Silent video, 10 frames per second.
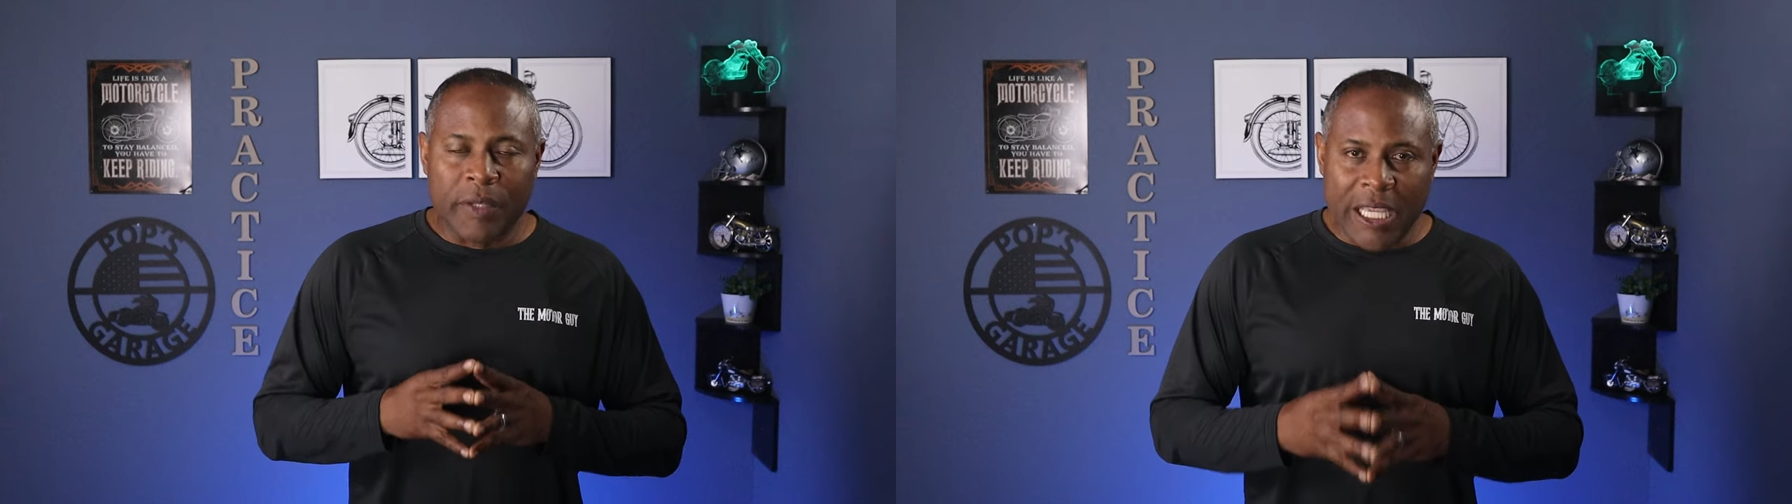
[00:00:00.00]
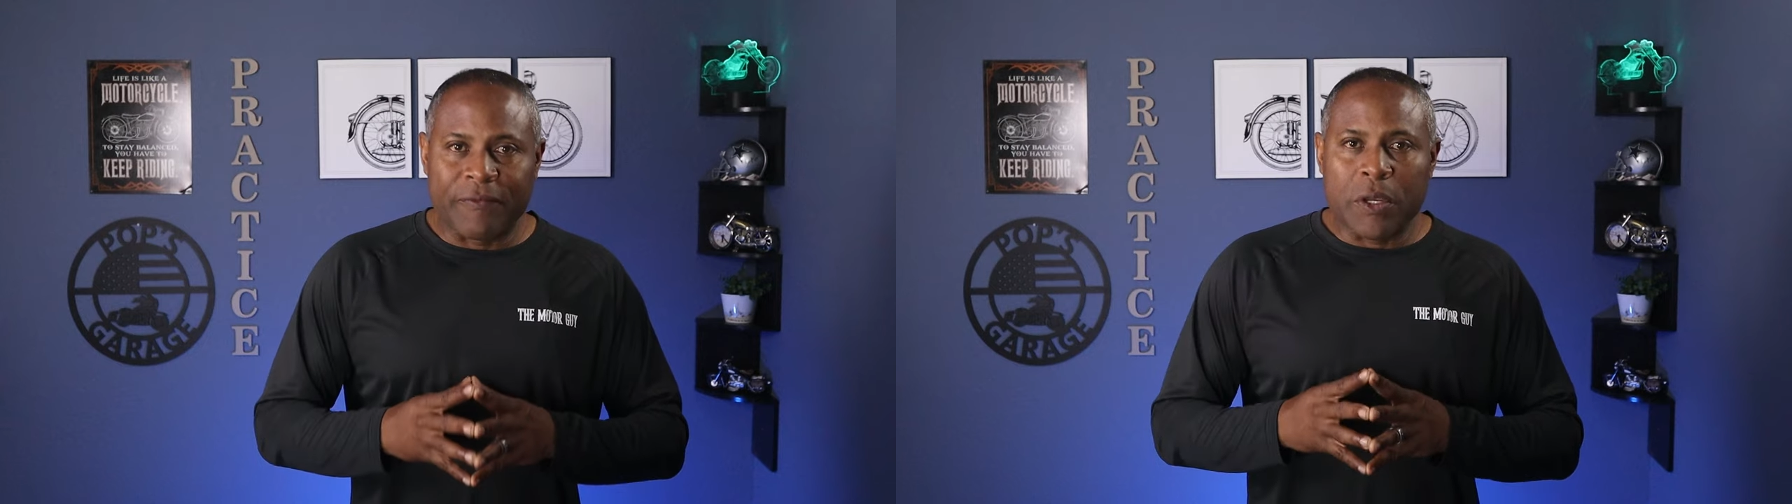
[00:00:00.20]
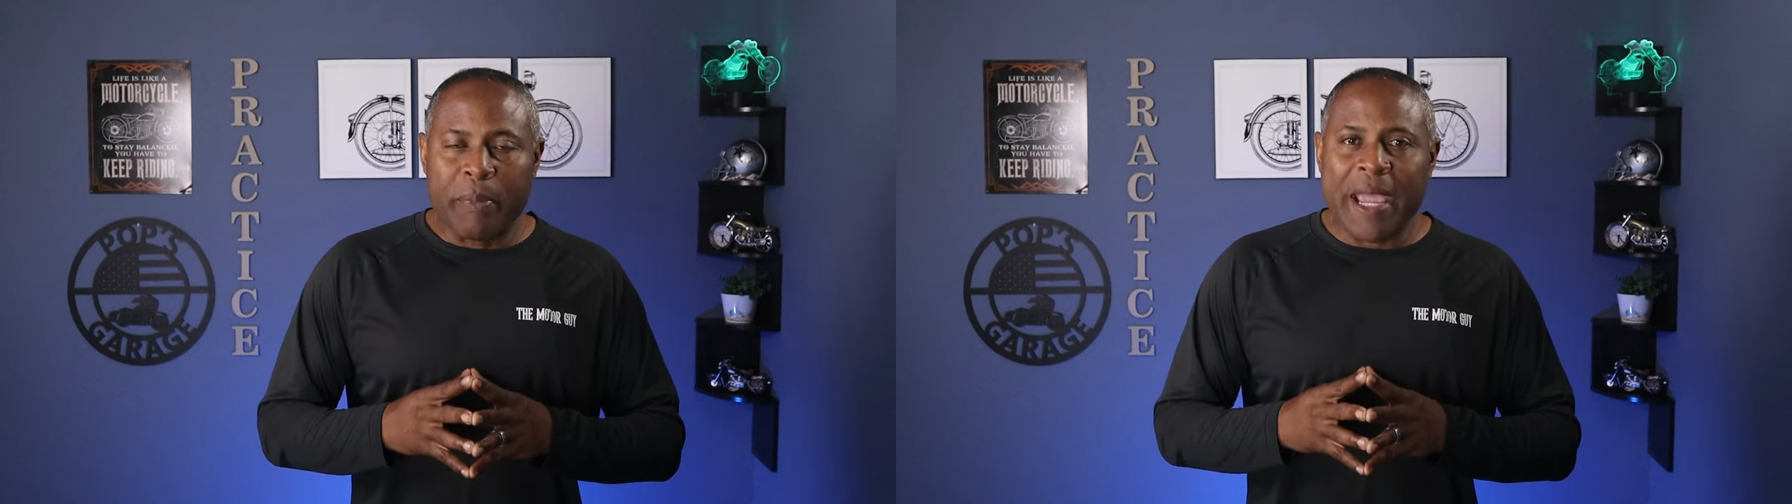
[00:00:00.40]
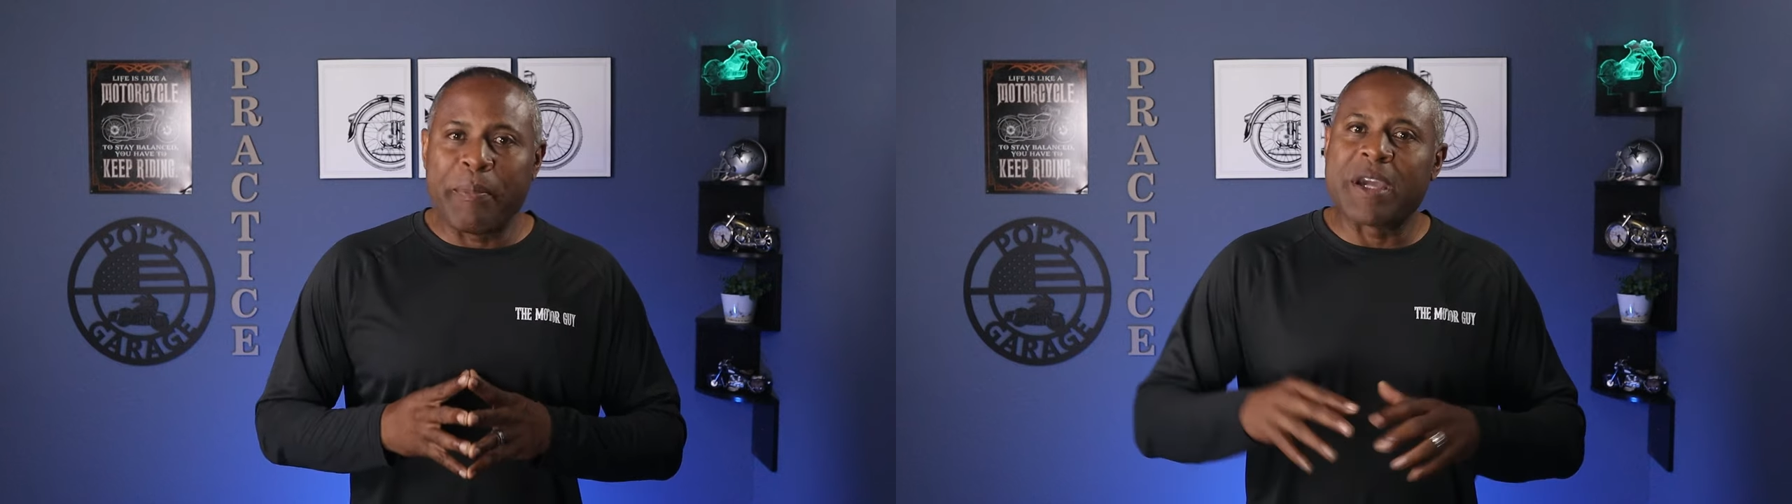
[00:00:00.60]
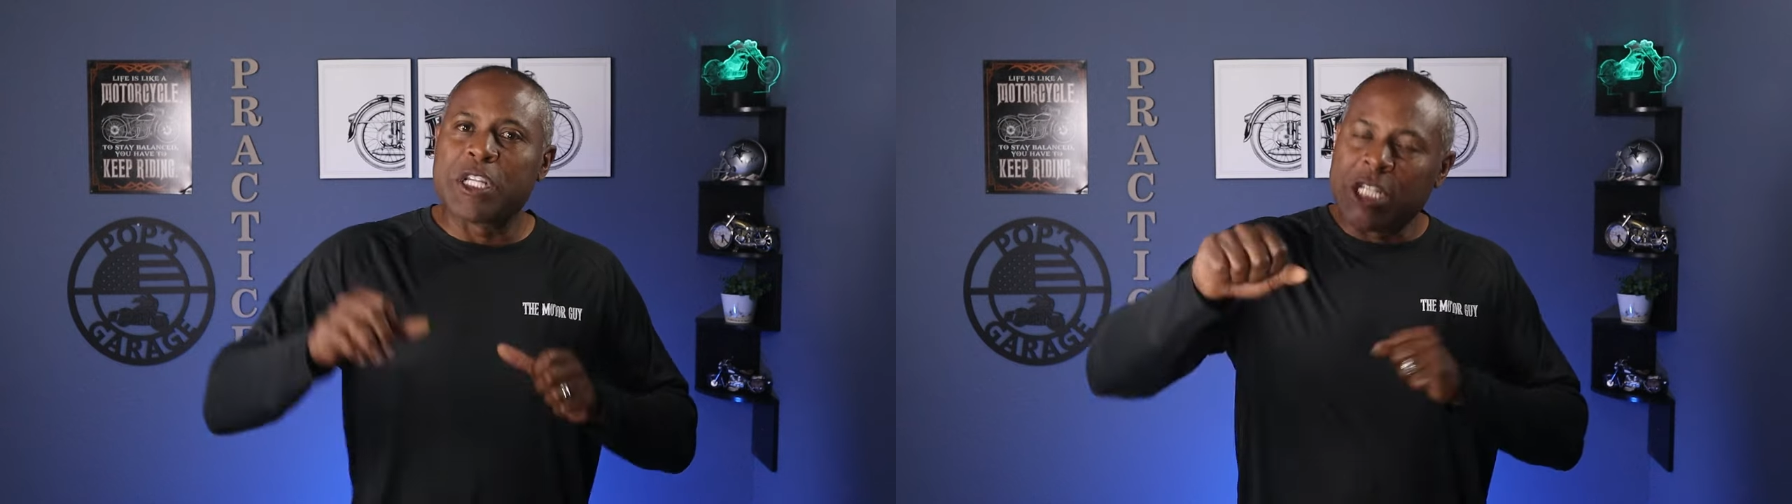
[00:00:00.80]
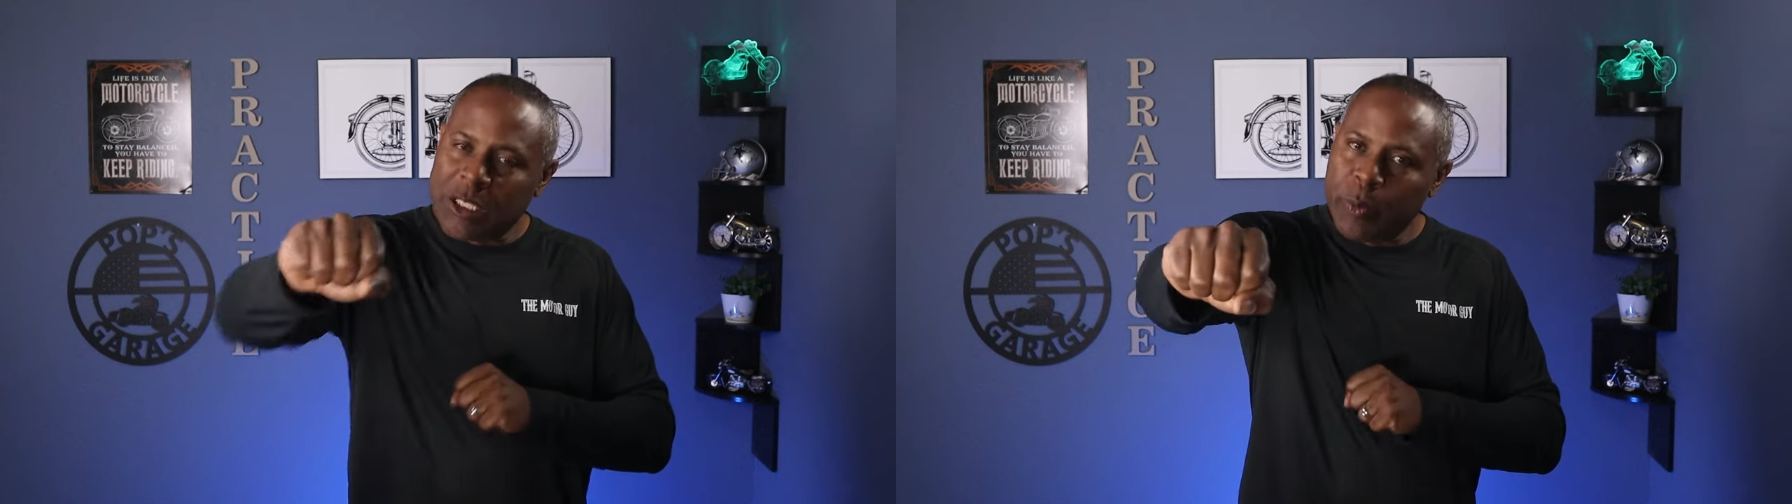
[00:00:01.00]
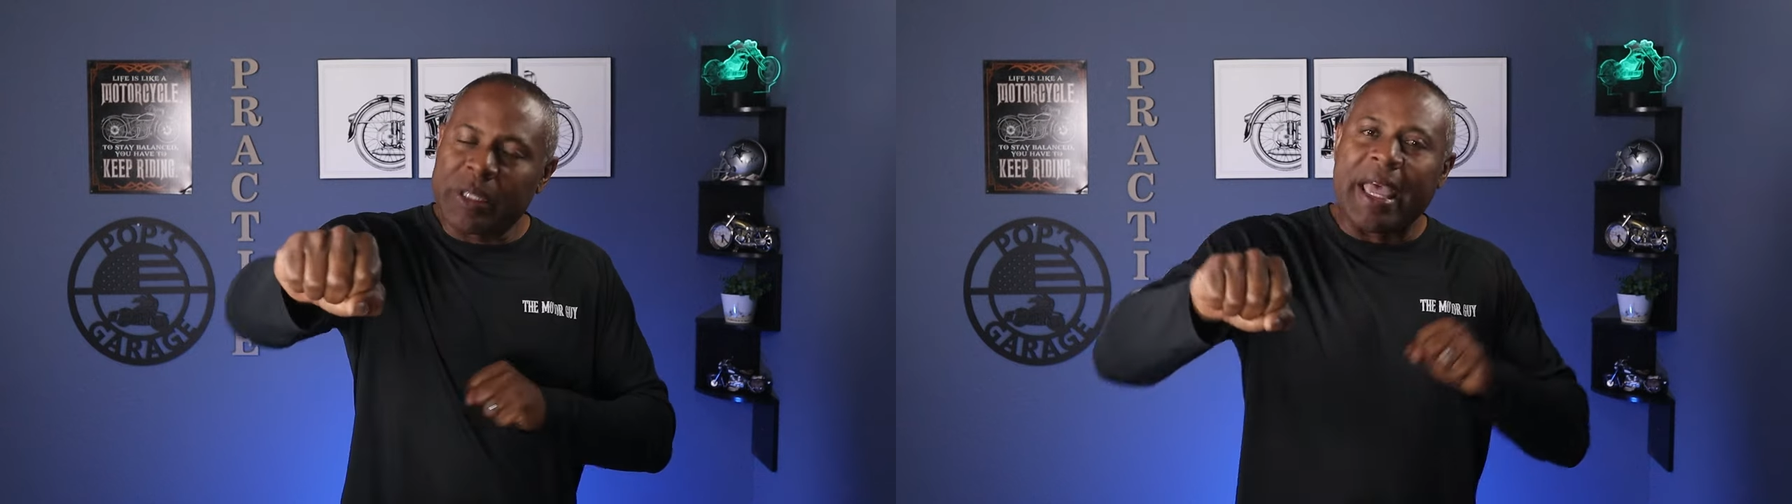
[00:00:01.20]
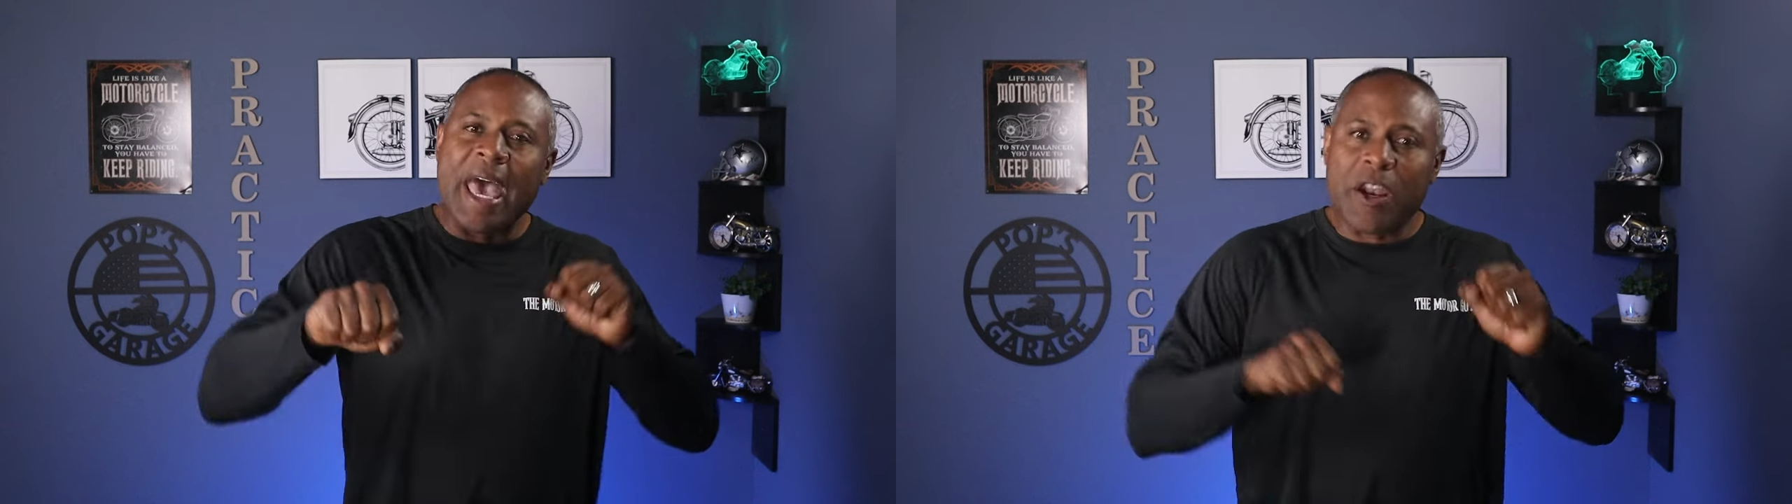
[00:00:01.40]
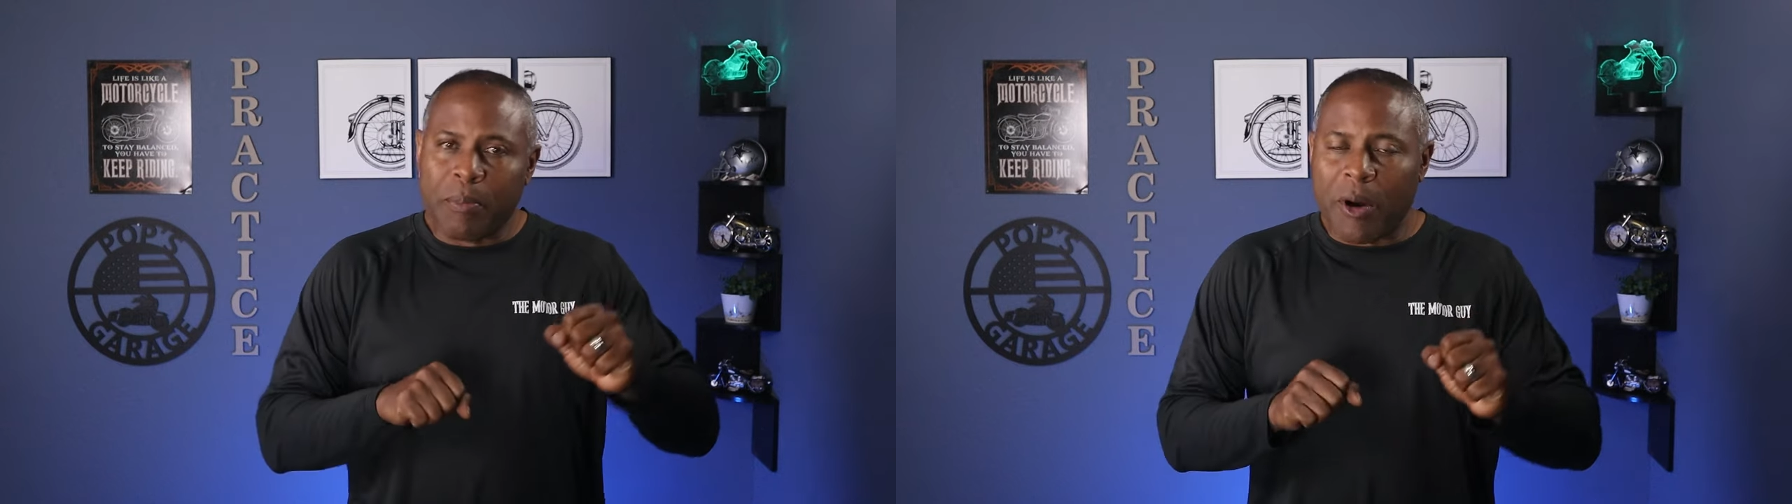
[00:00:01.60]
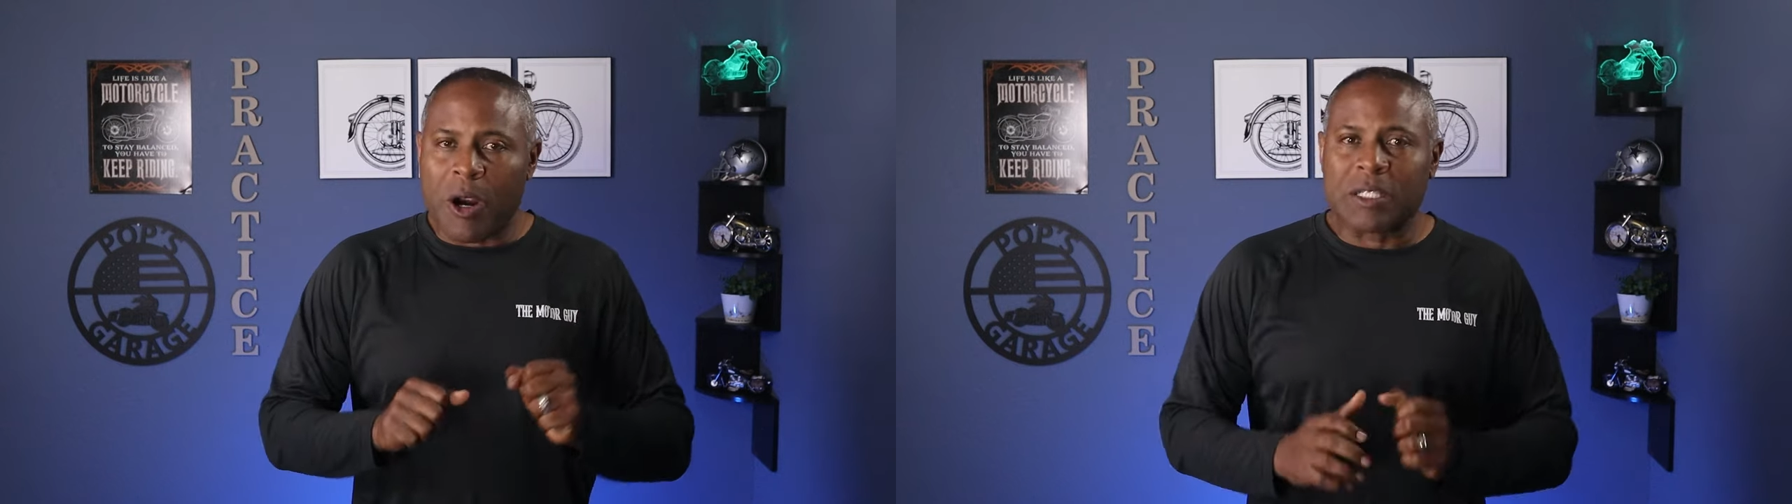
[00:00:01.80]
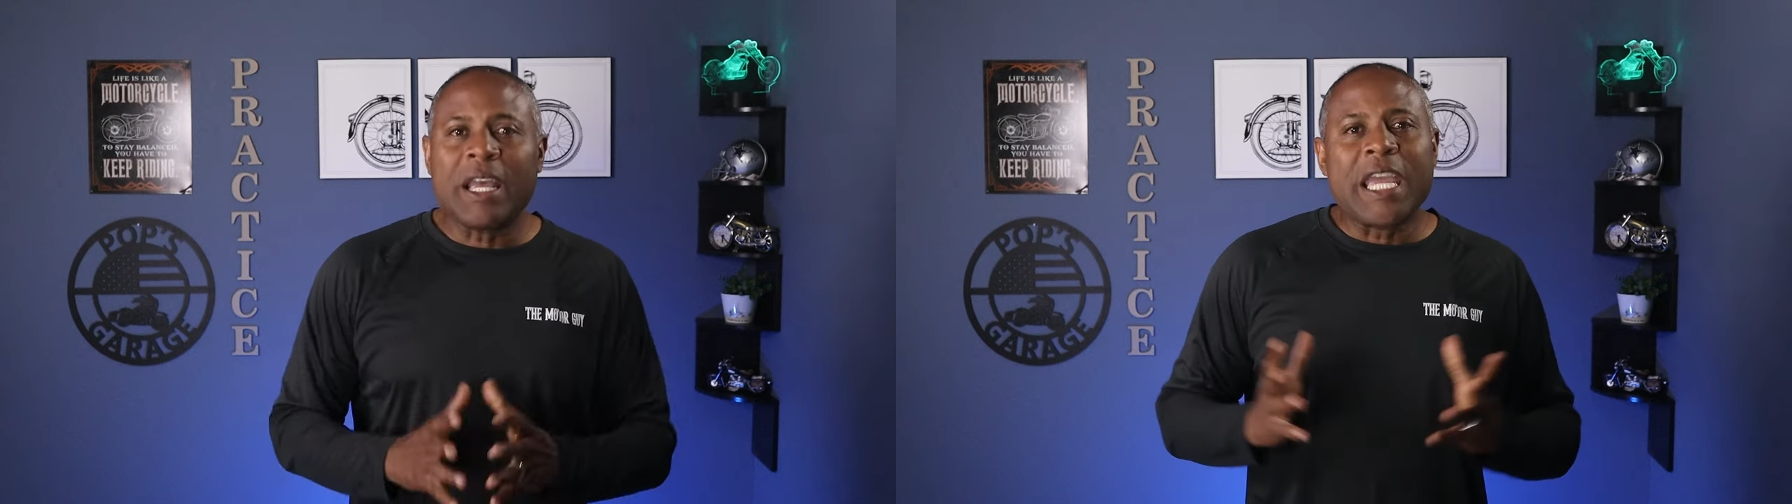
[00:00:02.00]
If you make big adjustments with the handlebars,